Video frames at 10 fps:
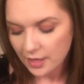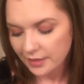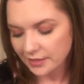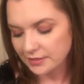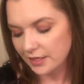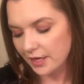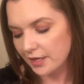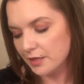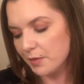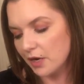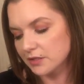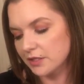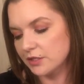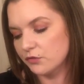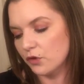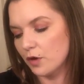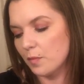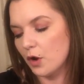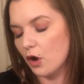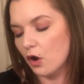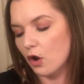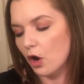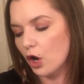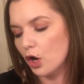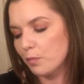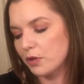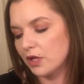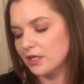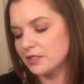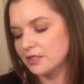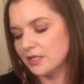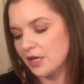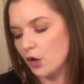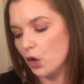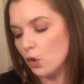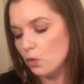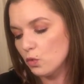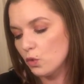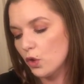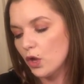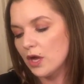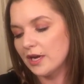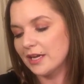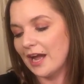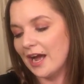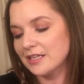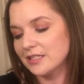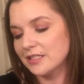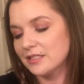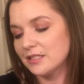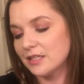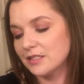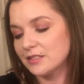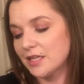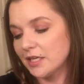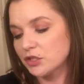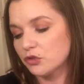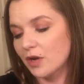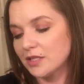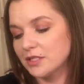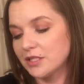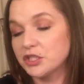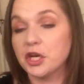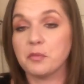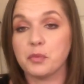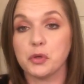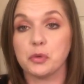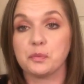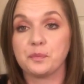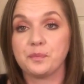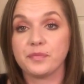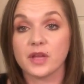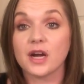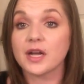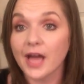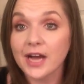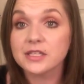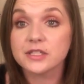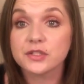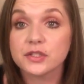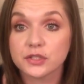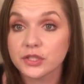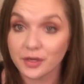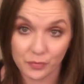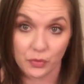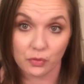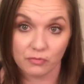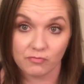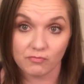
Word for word: Next thing in the box is from R plus C-O, Cactus Texturizing Shampoo. A cactus shampoo.